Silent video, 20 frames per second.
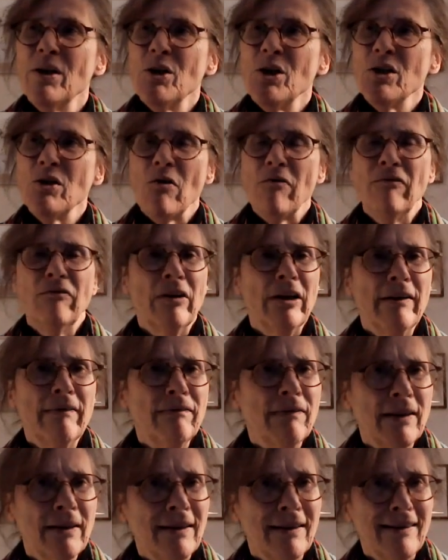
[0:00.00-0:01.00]
She's often very
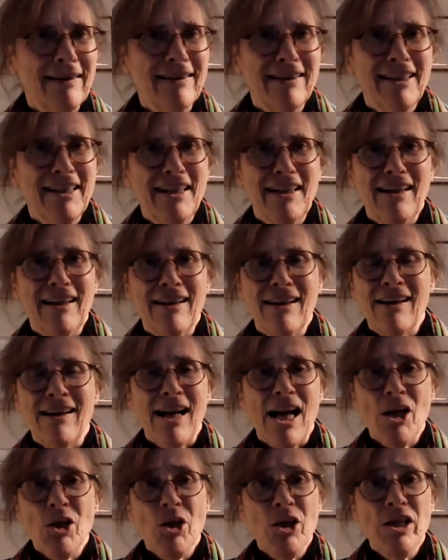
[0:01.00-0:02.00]
funny.
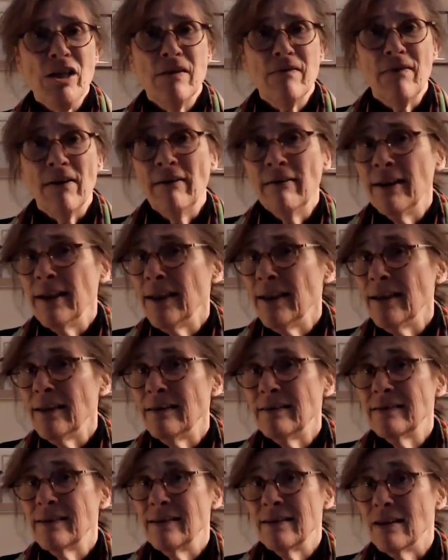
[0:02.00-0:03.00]
And she's
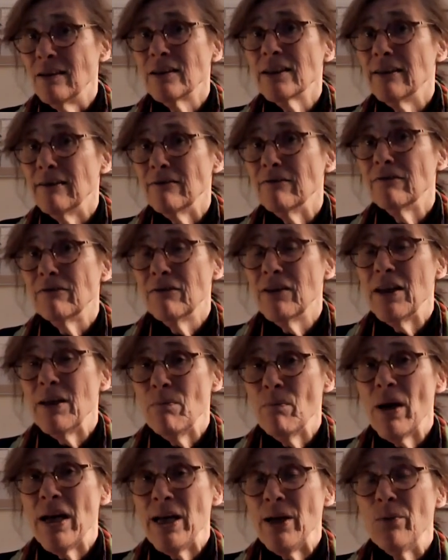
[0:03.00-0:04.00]
very seductive
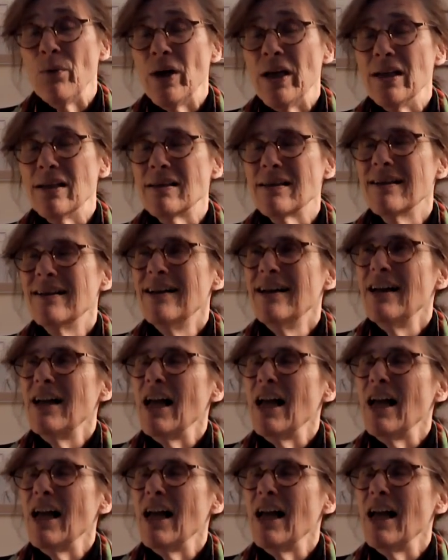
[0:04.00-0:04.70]
in many ways.